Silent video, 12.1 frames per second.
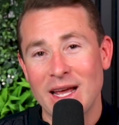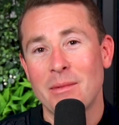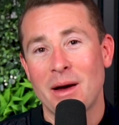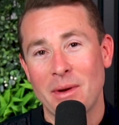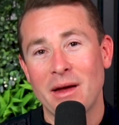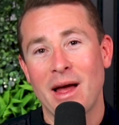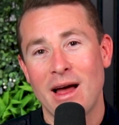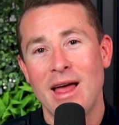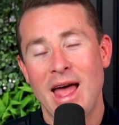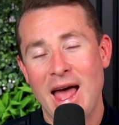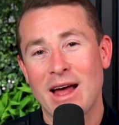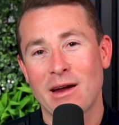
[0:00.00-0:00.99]
them out
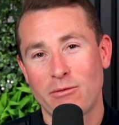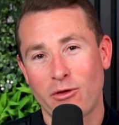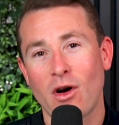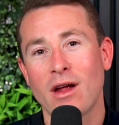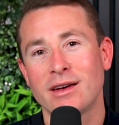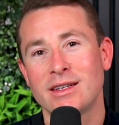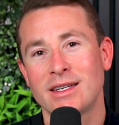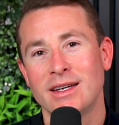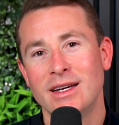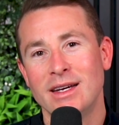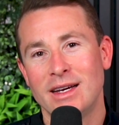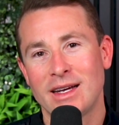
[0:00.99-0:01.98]
up front.
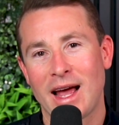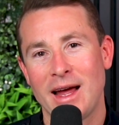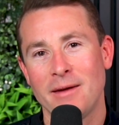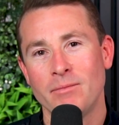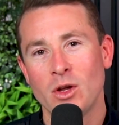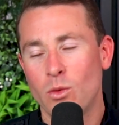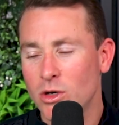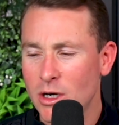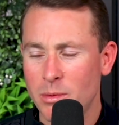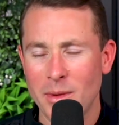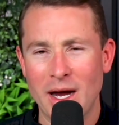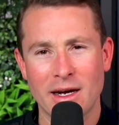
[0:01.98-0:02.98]
Okay, what type
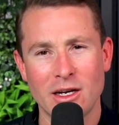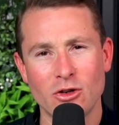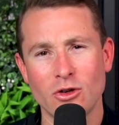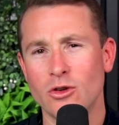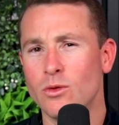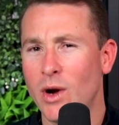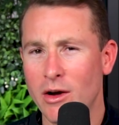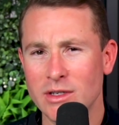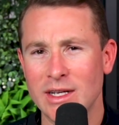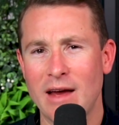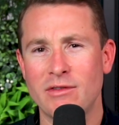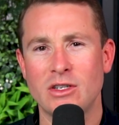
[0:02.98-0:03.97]
of marketing do you do? Where is
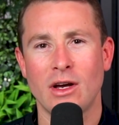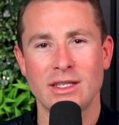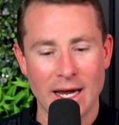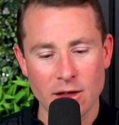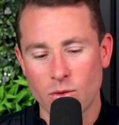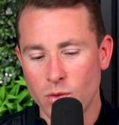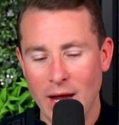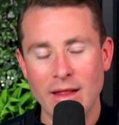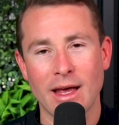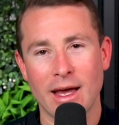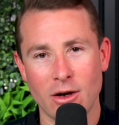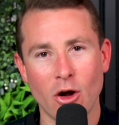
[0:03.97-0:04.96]
it advertised? Hey, look, we'll get
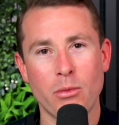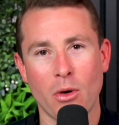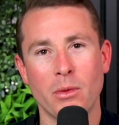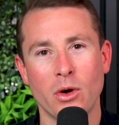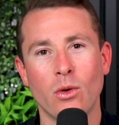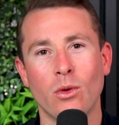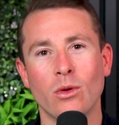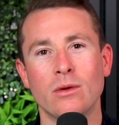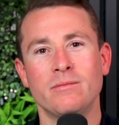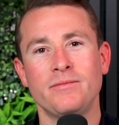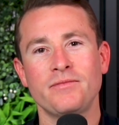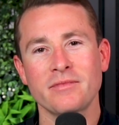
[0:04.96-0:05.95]
there, no problem at all.
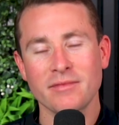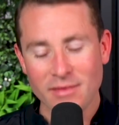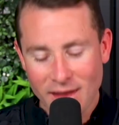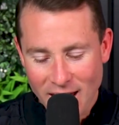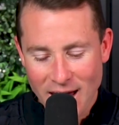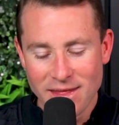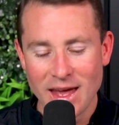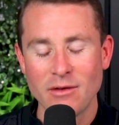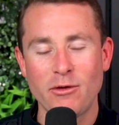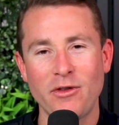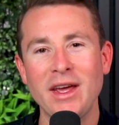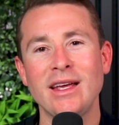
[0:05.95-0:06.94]
And then
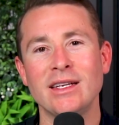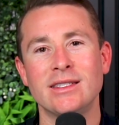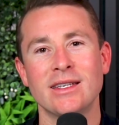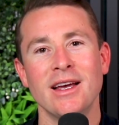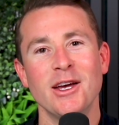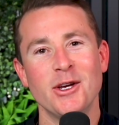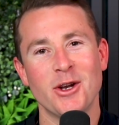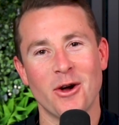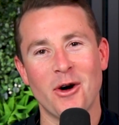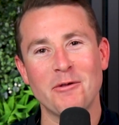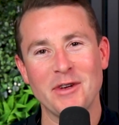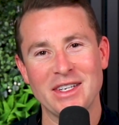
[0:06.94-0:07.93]
fees,
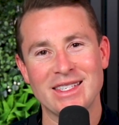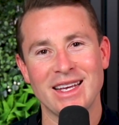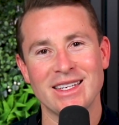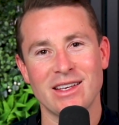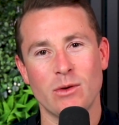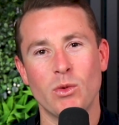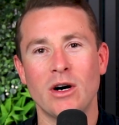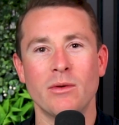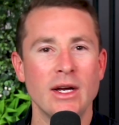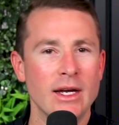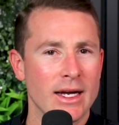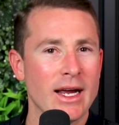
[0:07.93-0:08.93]
obviously it's like, well,
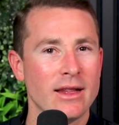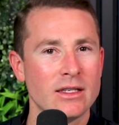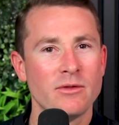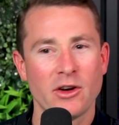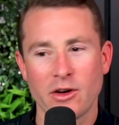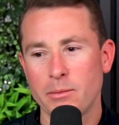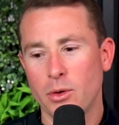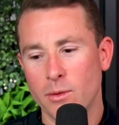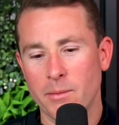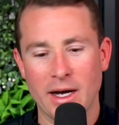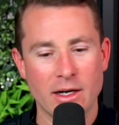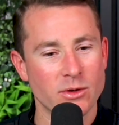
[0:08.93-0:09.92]
again, that's a very
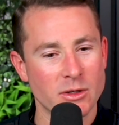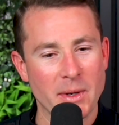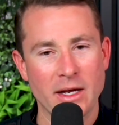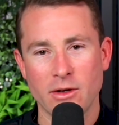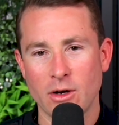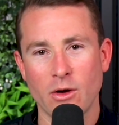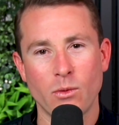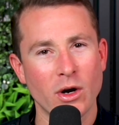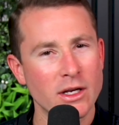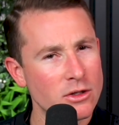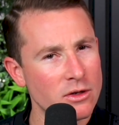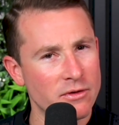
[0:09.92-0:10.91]
important part to us, Ben. What
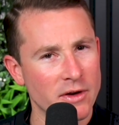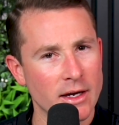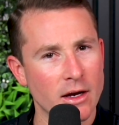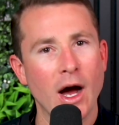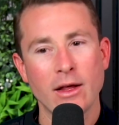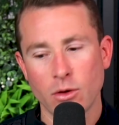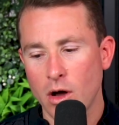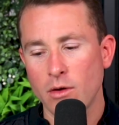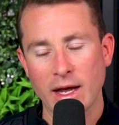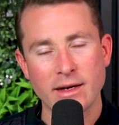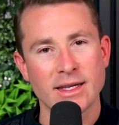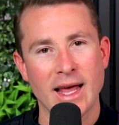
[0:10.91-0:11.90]
is your fee? Hey, look, I'll
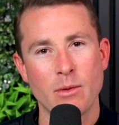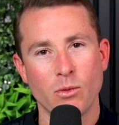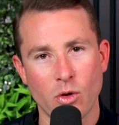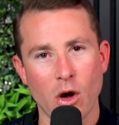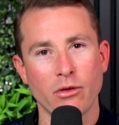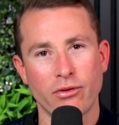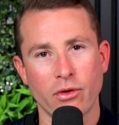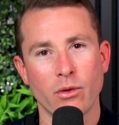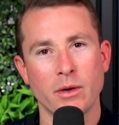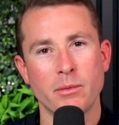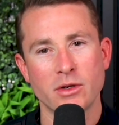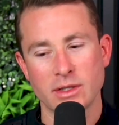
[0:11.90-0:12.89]
get to that and we'll go through
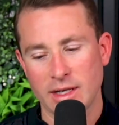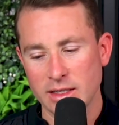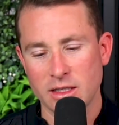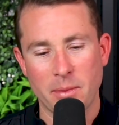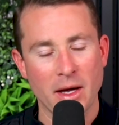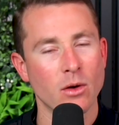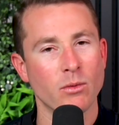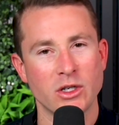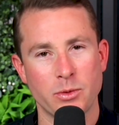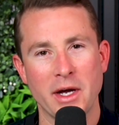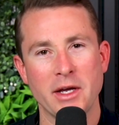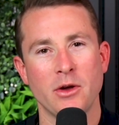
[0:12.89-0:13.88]
it because it does depend on which
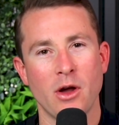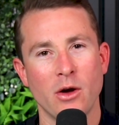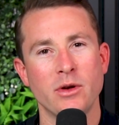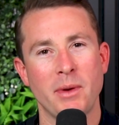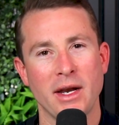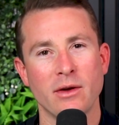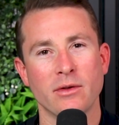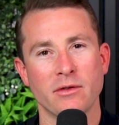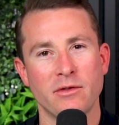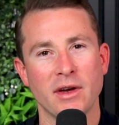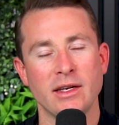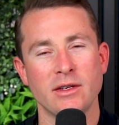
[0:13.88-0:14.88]
way you go, depending on the
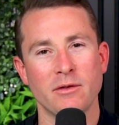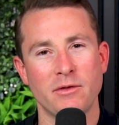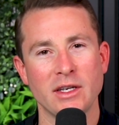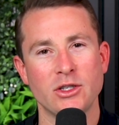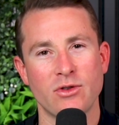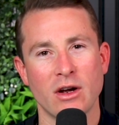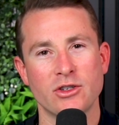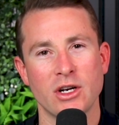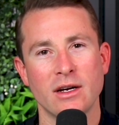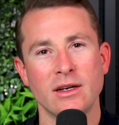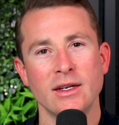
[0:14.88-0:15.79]
fee structure.